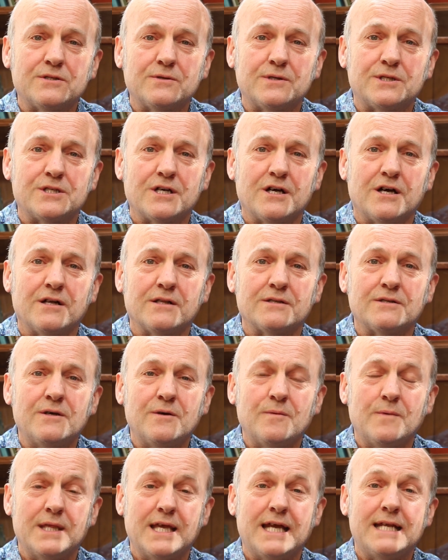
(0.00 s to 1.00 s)
to a child
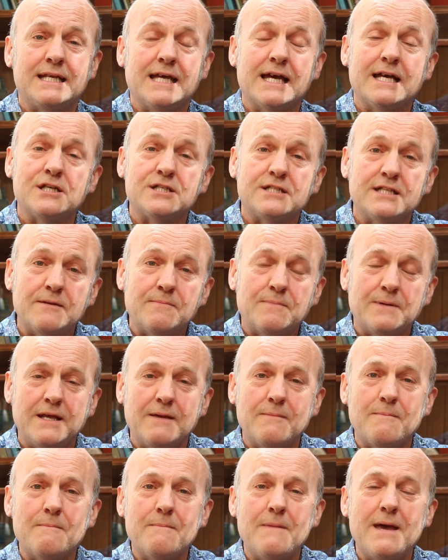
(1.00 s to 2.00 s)
with ADHD, but
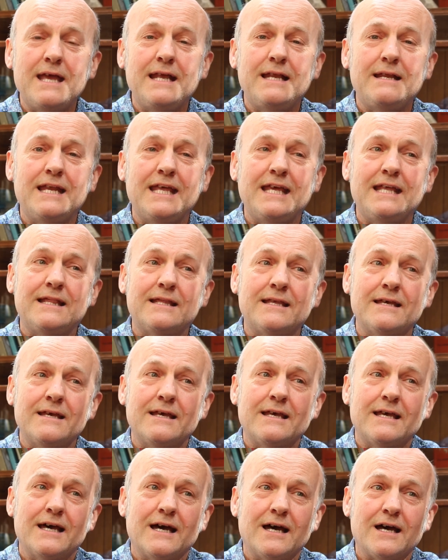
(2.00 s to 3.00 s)
it may need
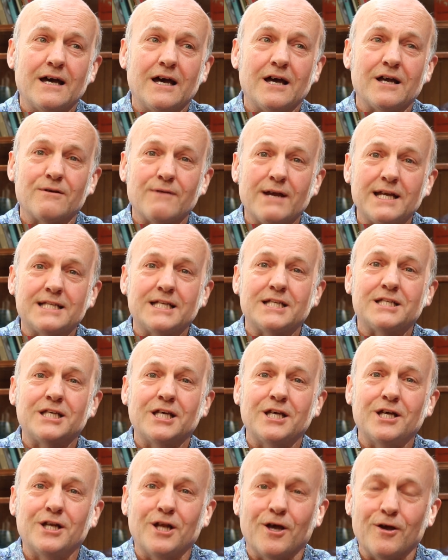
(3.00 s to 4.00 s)
a, a greater
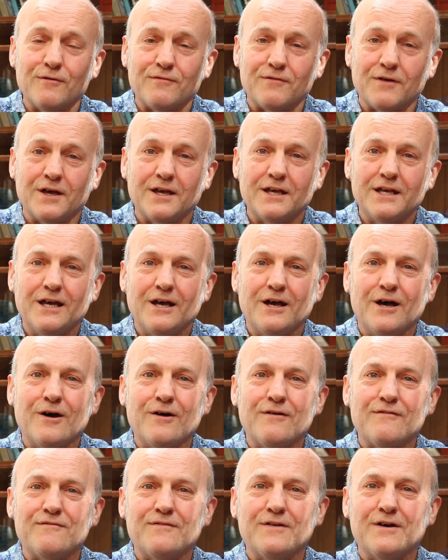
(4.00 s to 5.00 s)
turnover
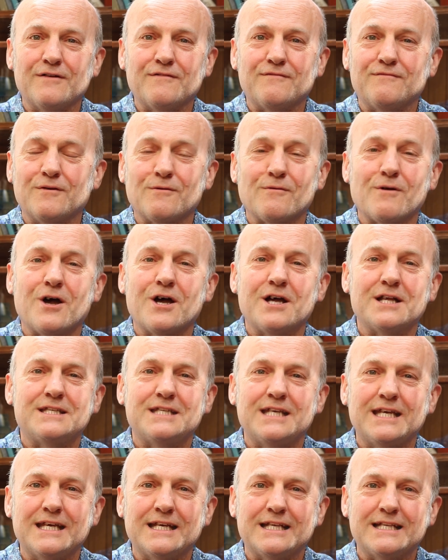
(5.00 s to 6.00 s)
of, of
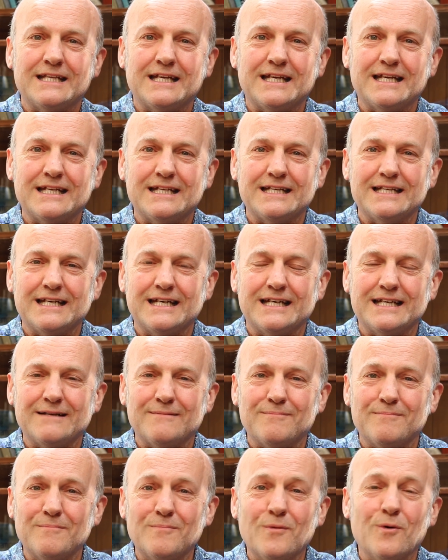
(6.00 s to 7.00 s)
variety and, and,
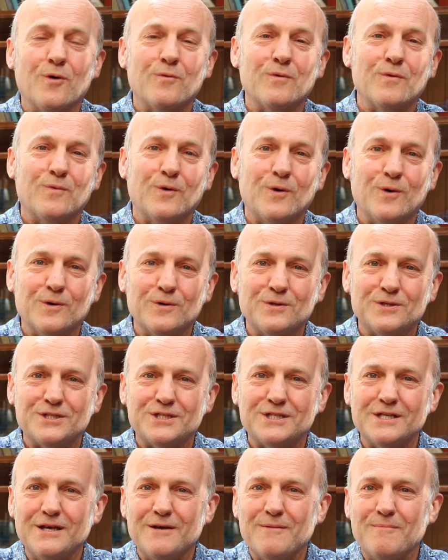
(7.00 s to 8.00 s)
and more
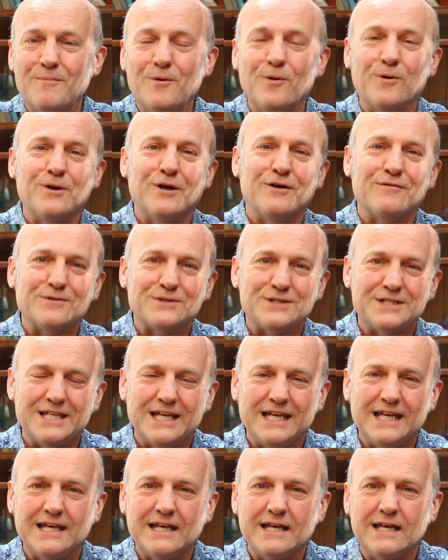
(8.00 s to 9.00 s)
rewards, more
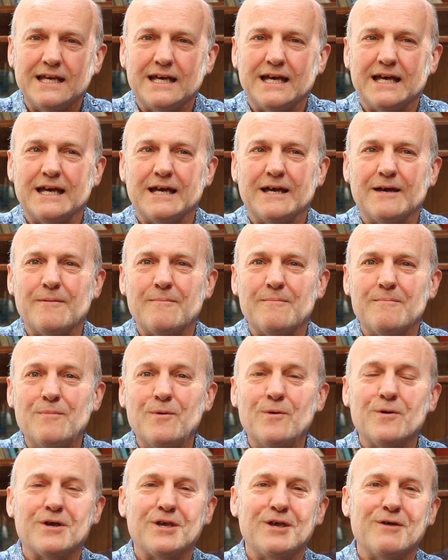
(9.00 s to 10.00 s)
novelty, um,
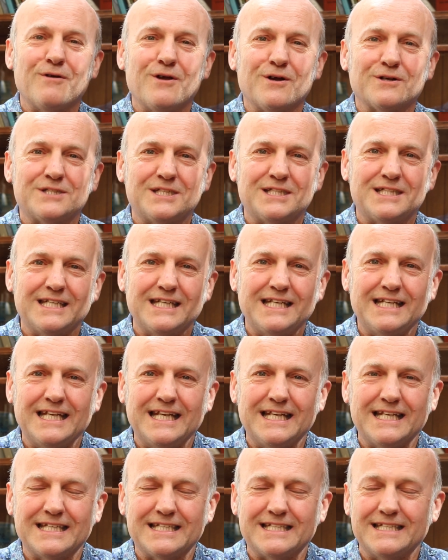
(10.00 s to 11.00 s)
more curiosity
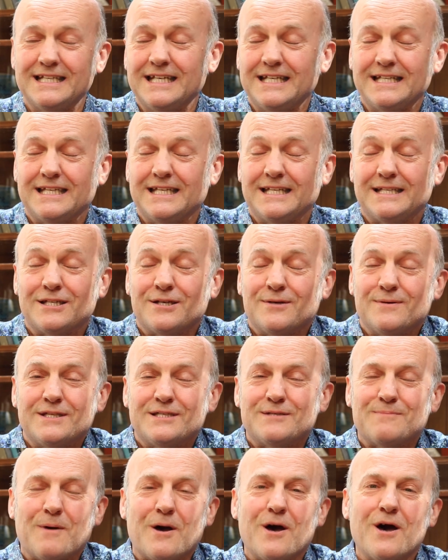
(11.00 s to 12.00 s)
needed, needed to
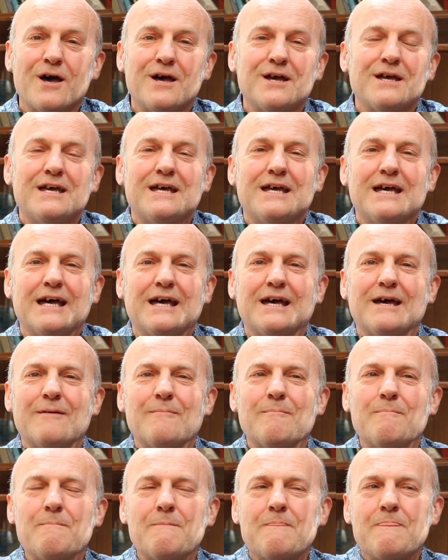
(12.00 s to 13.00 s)
inspire.
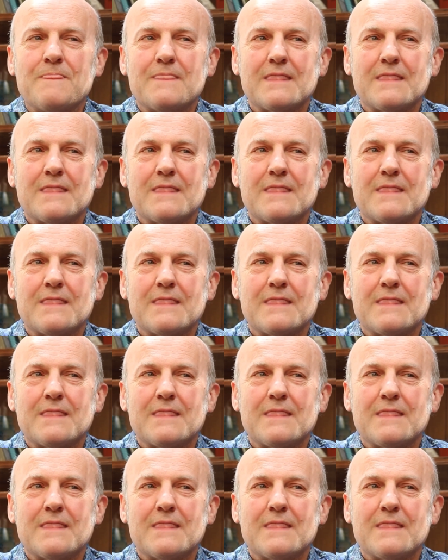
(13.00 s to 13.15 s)
Um,